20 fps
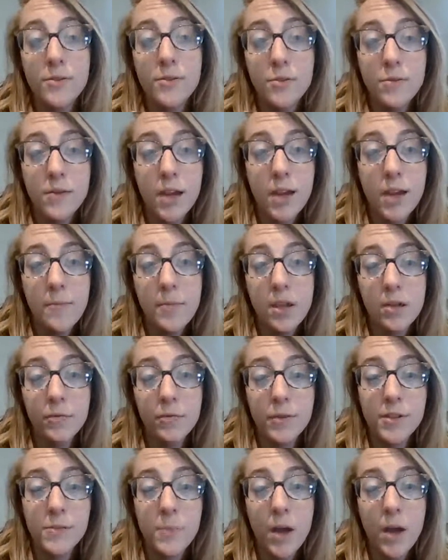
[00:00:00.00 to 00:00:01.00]
to type me a
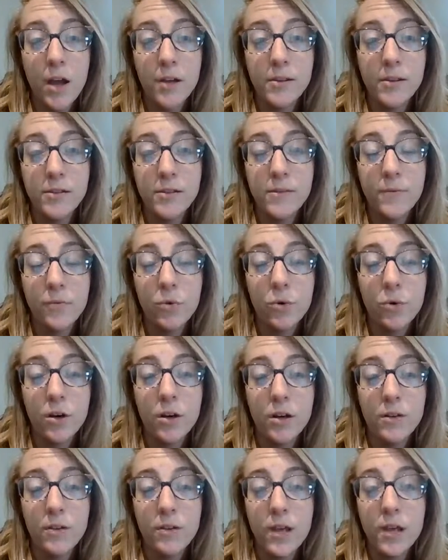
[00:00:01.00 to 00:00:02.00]
response
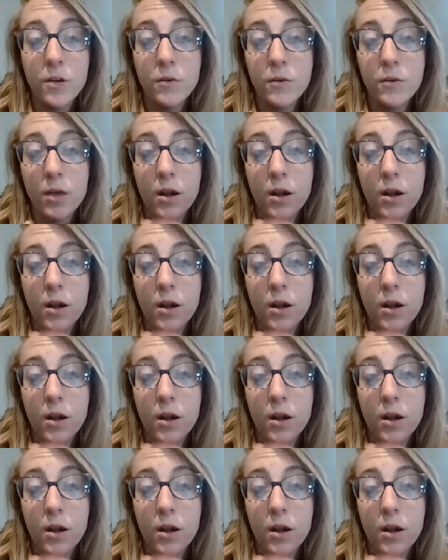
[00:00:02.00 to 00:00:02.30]
for like a,